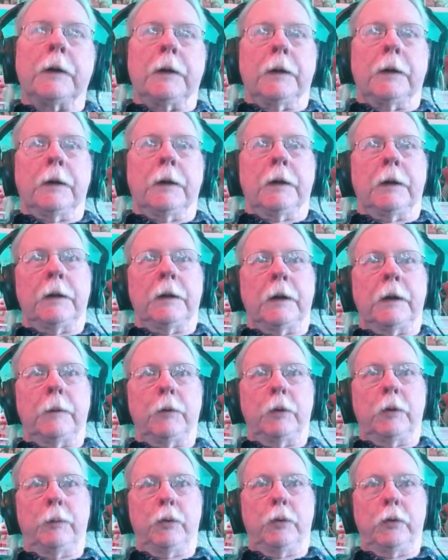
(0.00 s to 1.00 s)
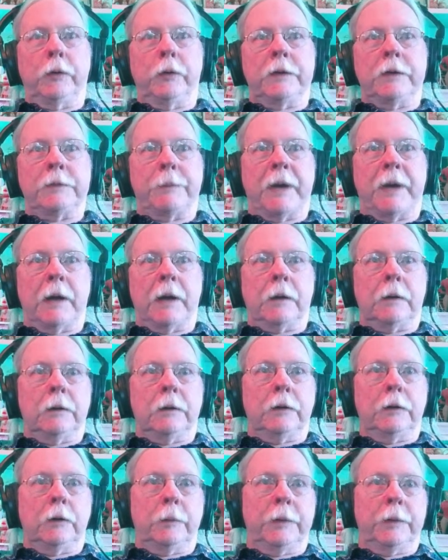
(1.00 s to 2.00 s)
I think I'm going to pull this back a
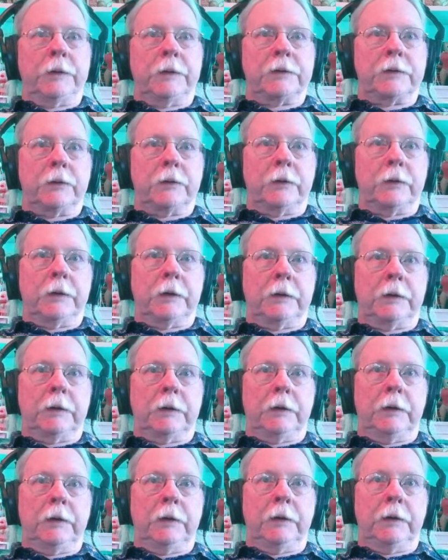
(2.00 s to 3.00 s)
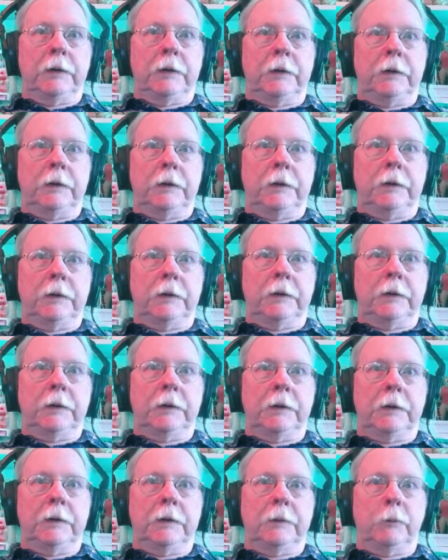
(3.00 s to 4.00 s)
little bit so that
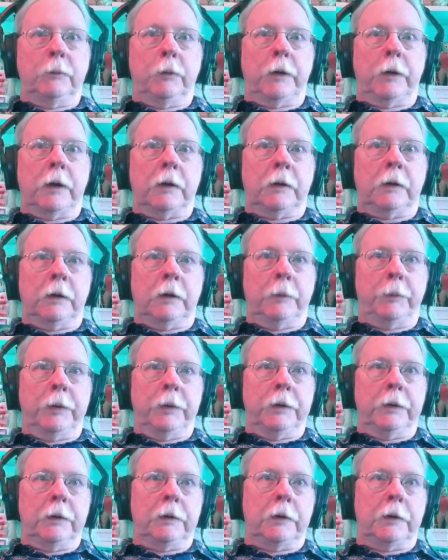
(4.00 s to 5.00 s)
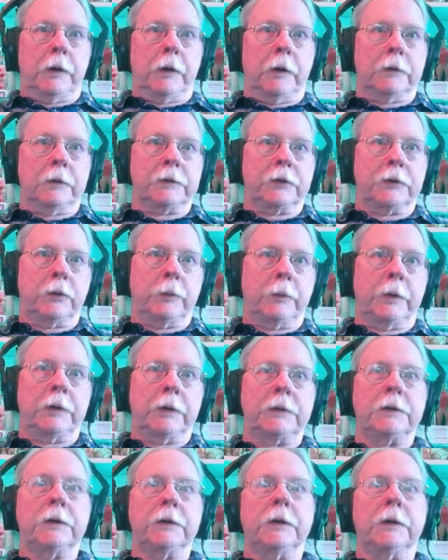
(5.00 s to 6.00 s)
we're not clipping the dog so
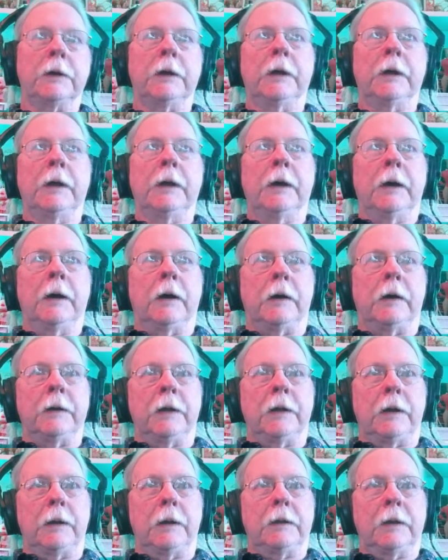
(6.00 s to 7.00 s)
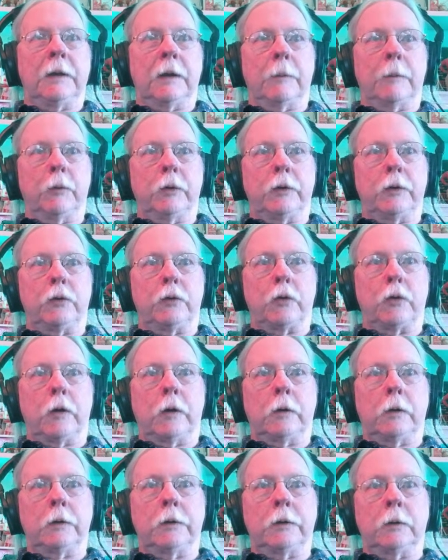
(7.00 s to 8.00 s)
much. And then I think I'm going to draw a
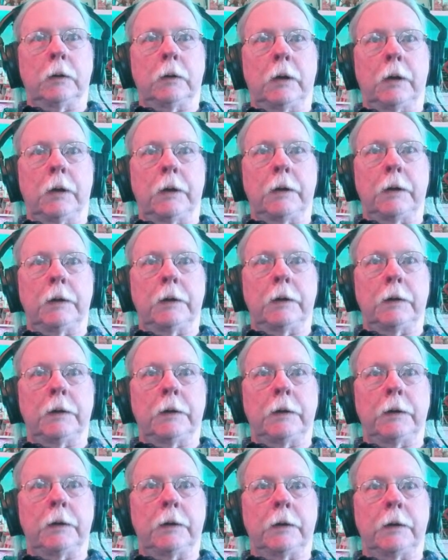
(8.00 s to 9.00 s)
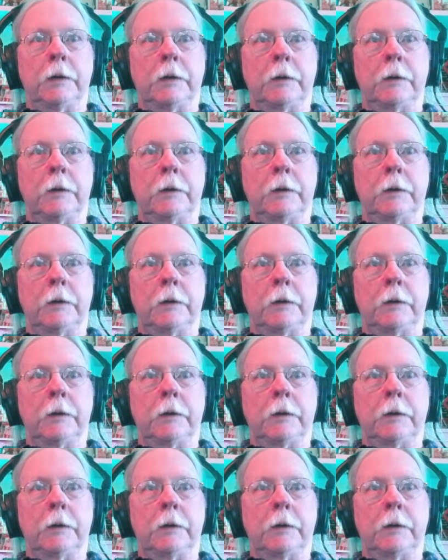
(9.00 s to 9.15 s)
little line in here.